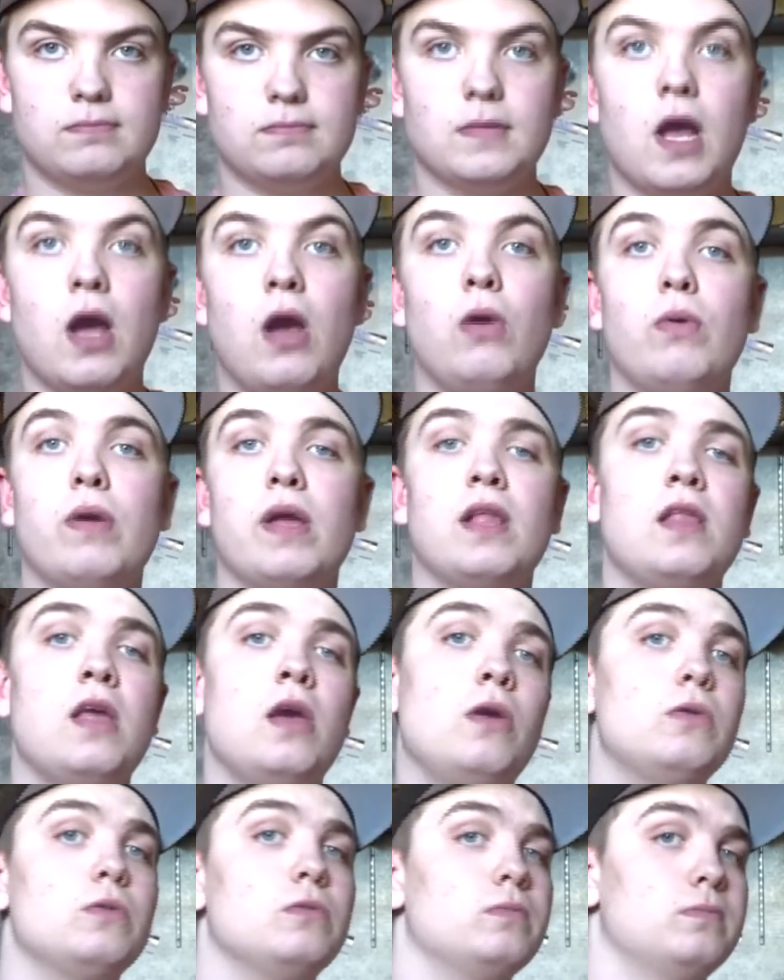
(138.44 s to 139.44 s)
Oh,
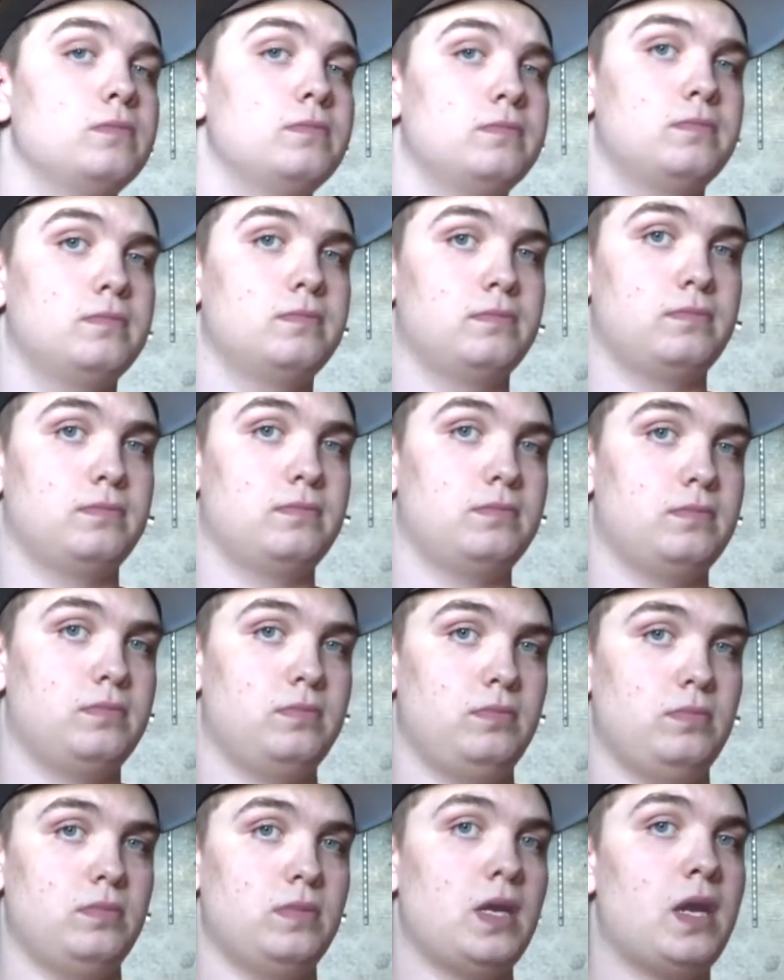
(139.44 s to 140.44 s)
hello.
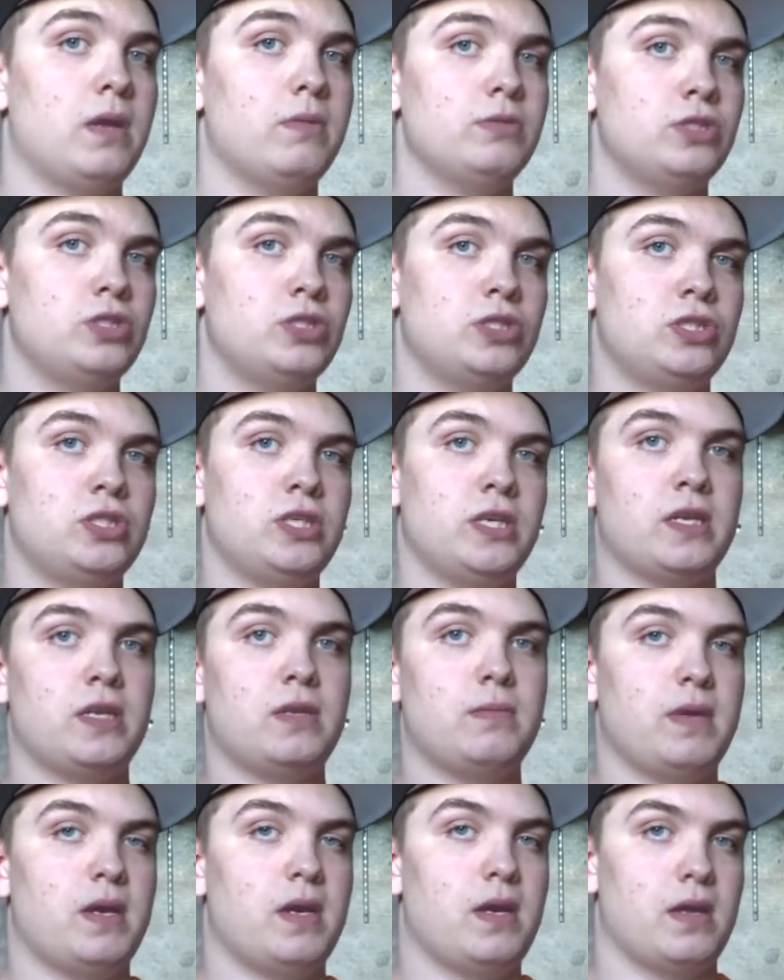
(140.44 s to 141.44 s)
I was just checking
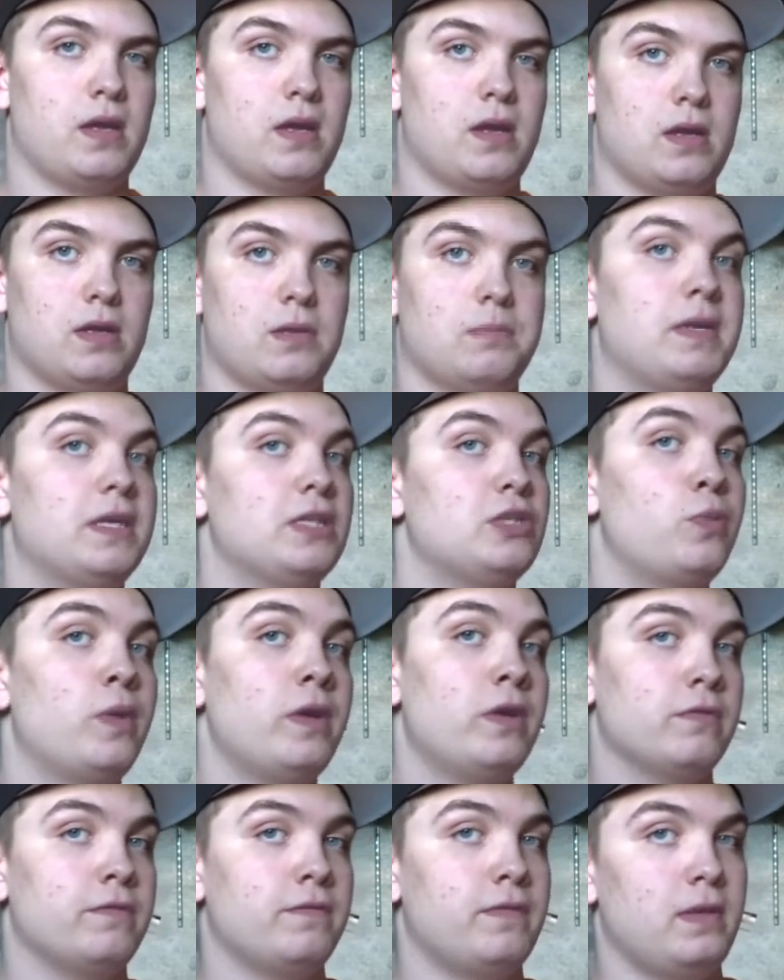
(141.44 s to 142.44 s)
my, uh, my
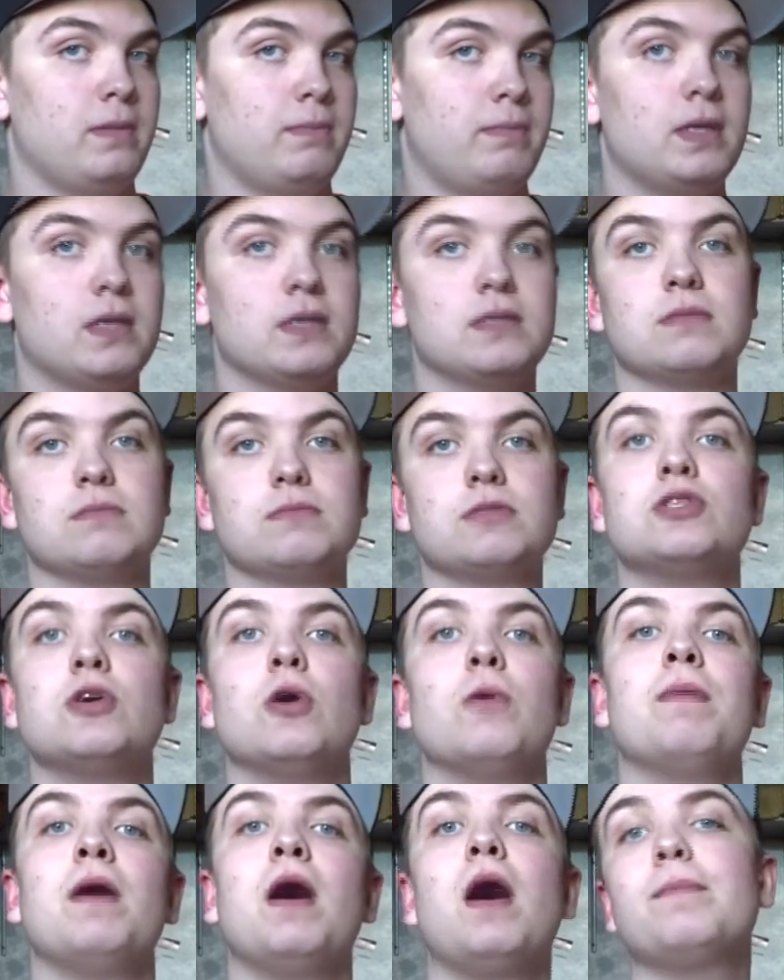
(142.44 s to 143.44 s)
Twitter feed because I'm so
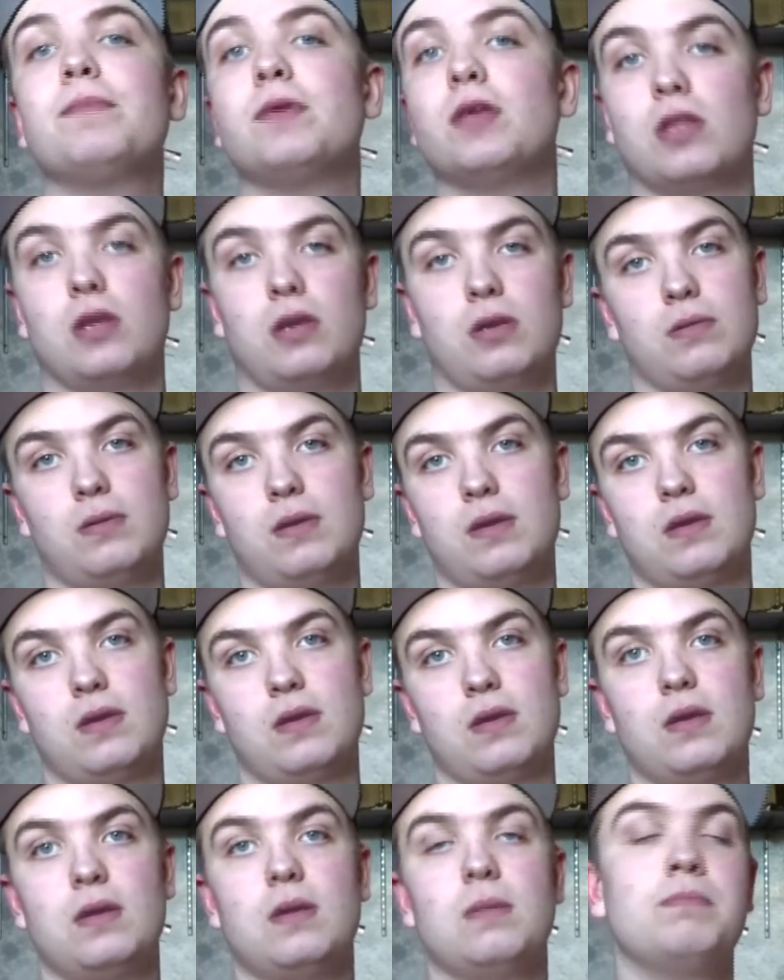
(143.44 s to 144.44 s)
popular.
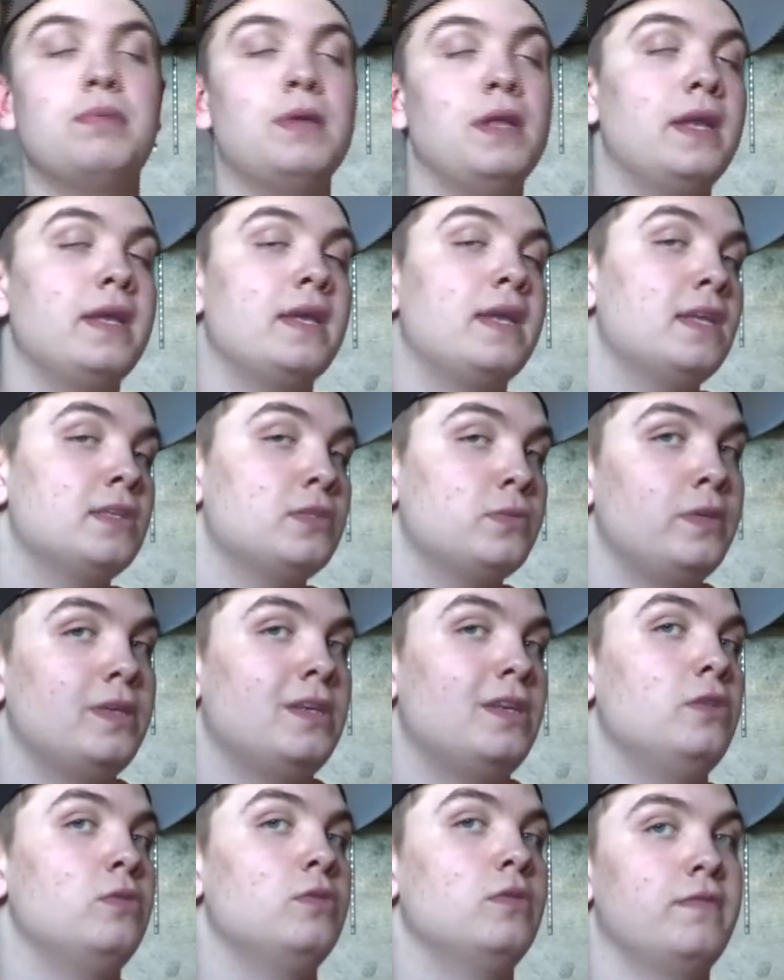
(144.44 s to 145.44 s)
But I guess we
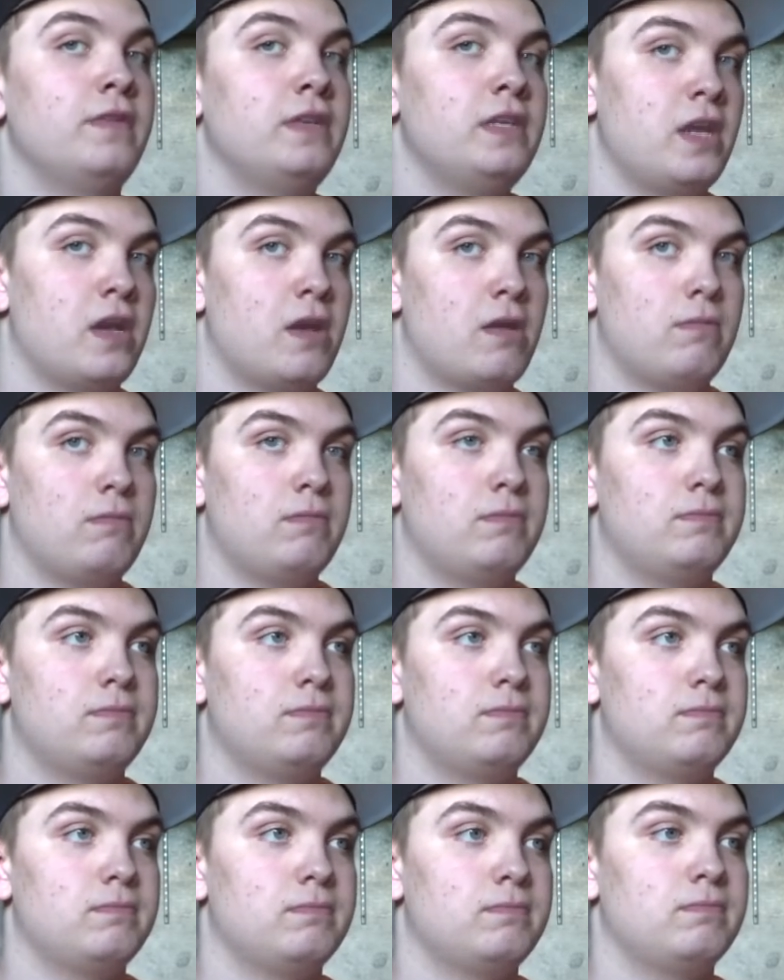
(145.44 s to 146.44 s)
could do a video.
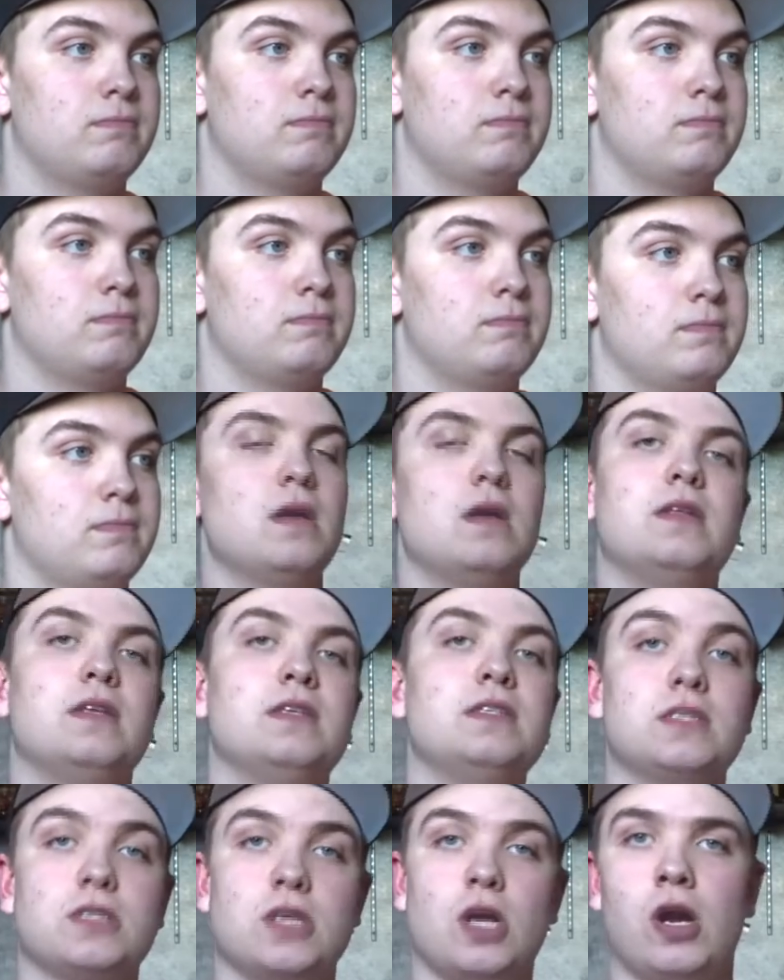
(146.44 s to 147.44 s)

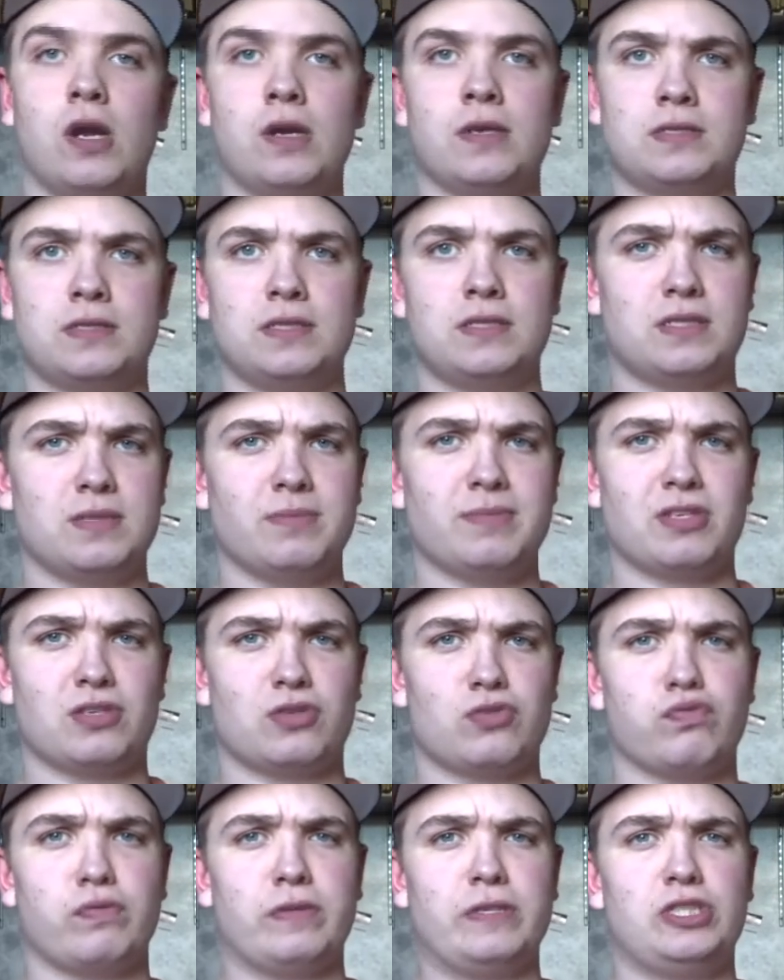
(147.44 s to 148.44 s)
This is honestly some of the
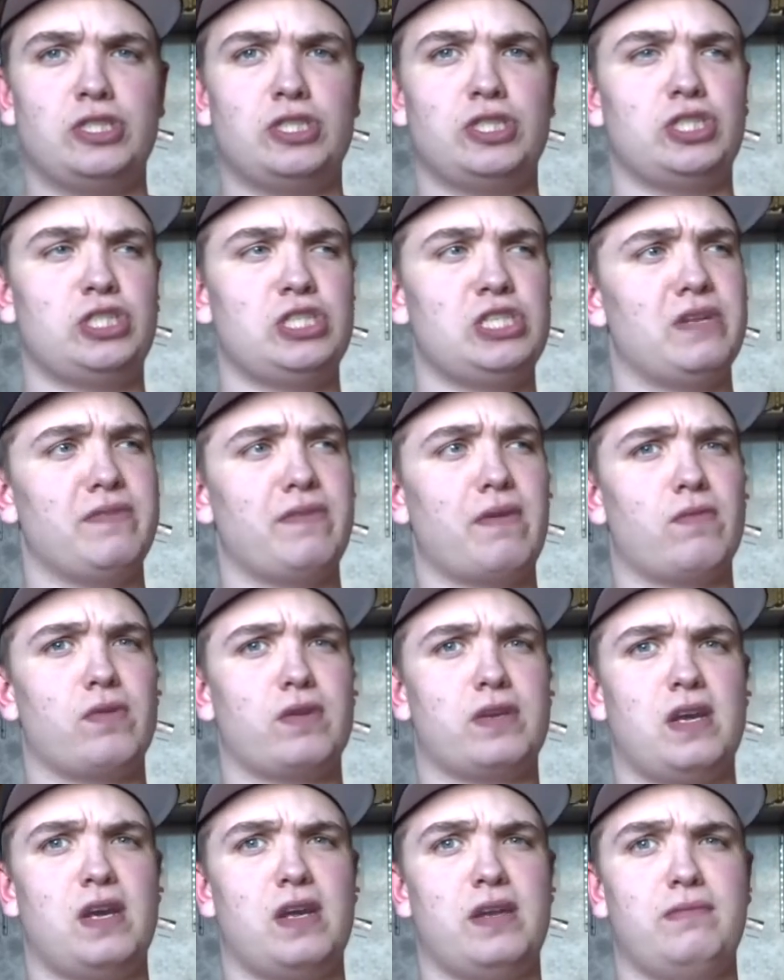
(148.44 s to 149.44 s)
cringiest shit I've ever
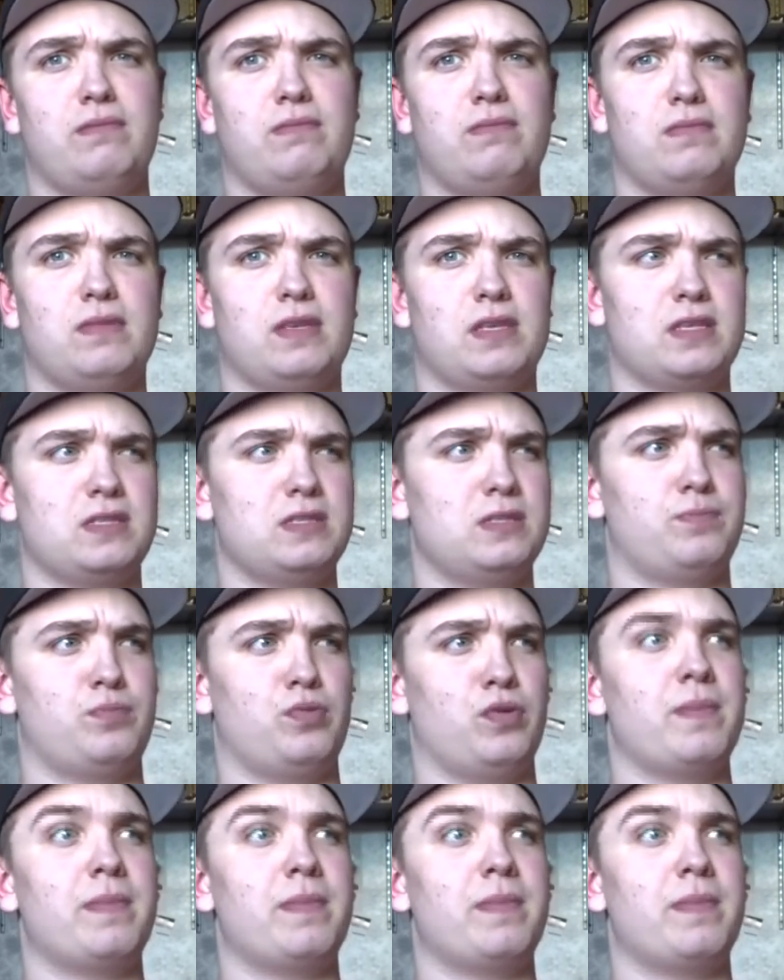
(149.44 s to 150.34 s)
done. Like this is pretty